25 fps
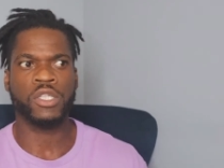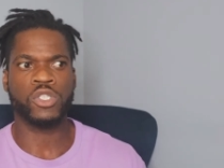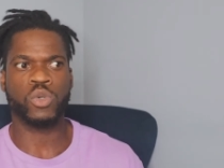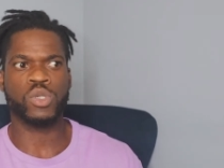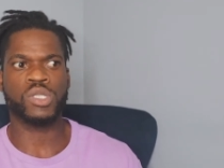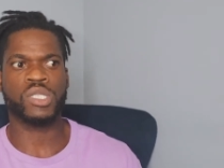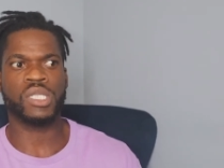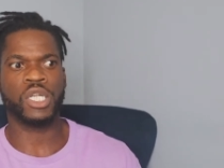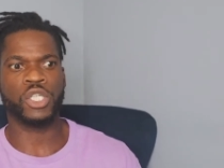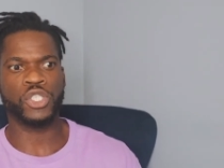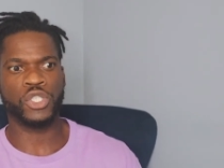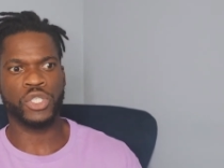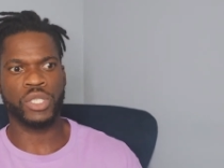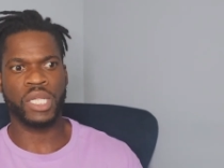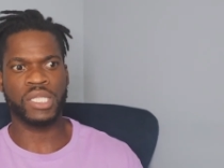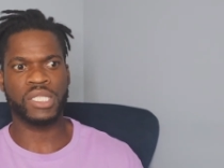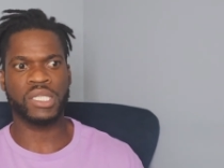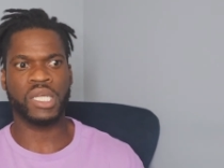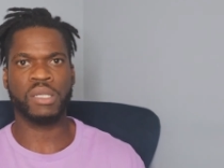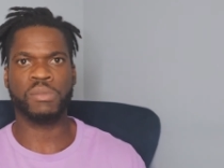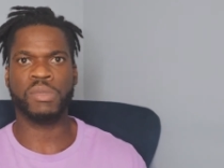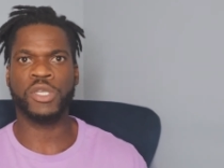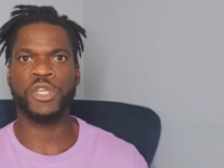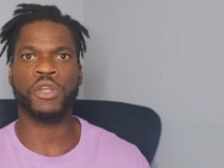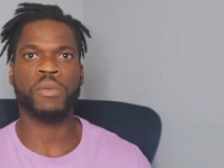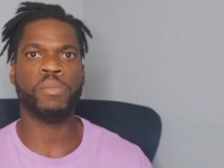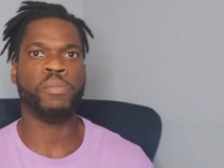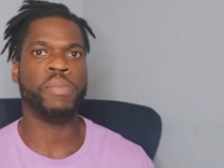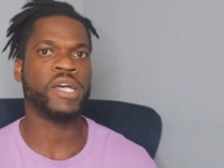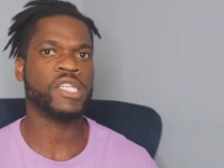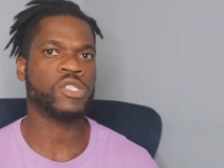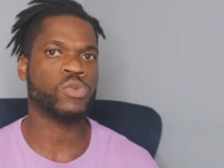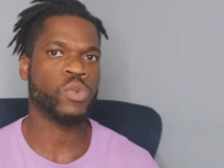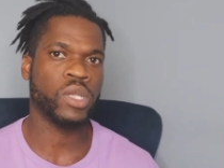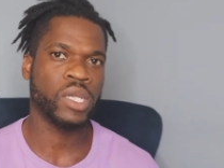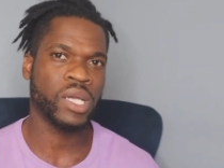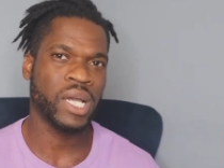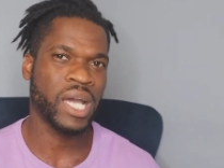So essentially that's going to be your
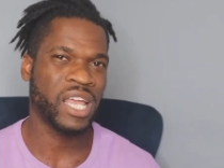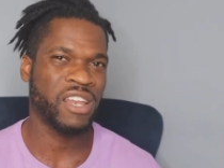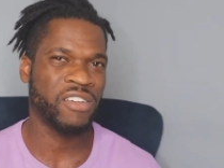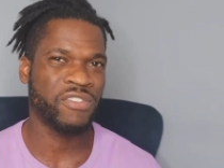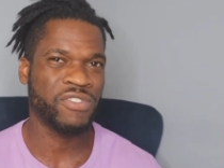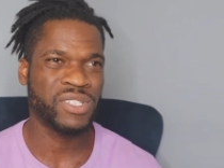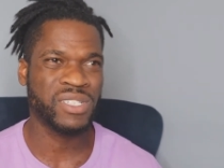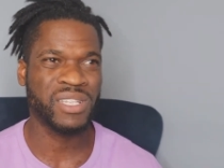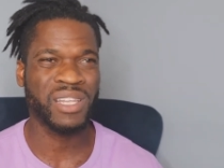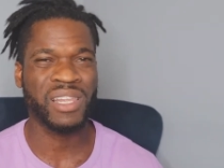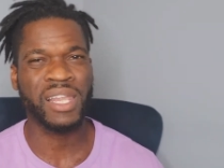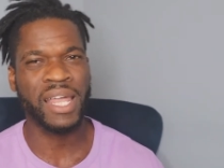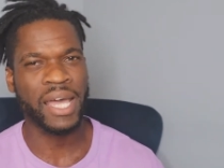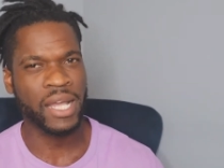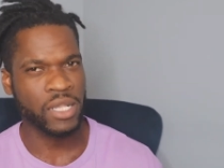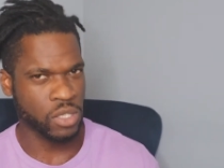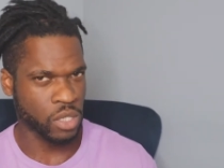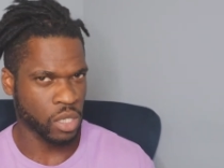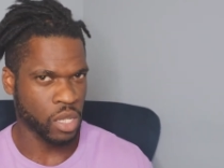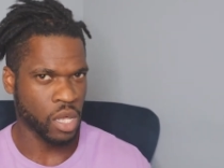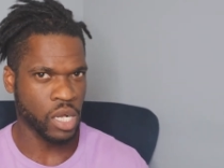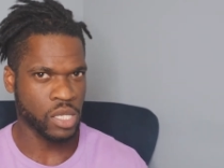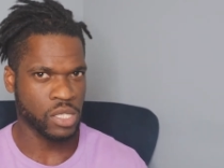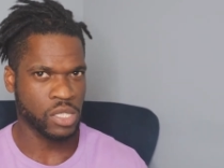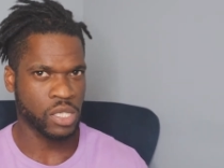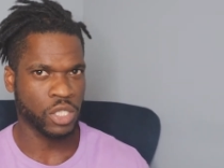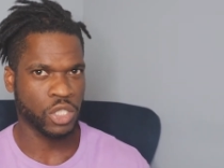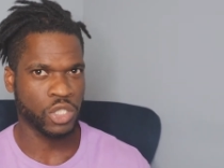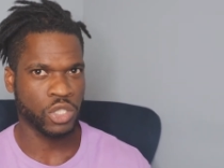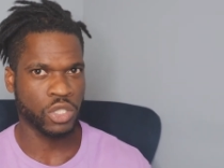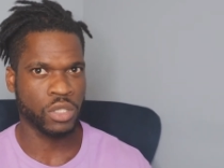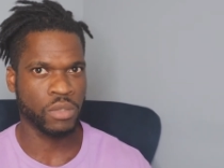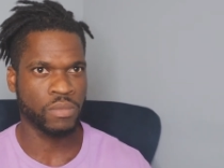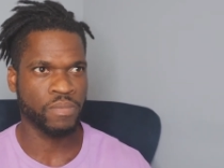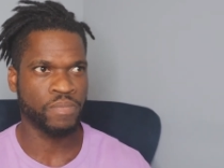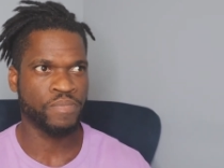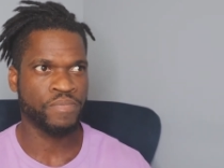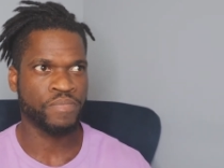best way to kind of select a
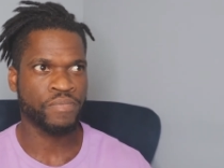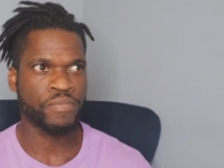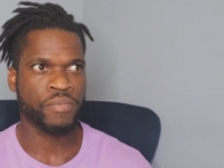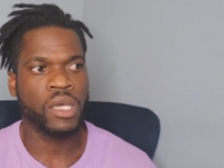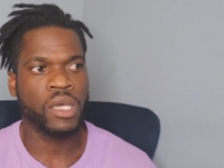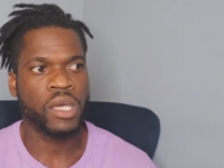loctician.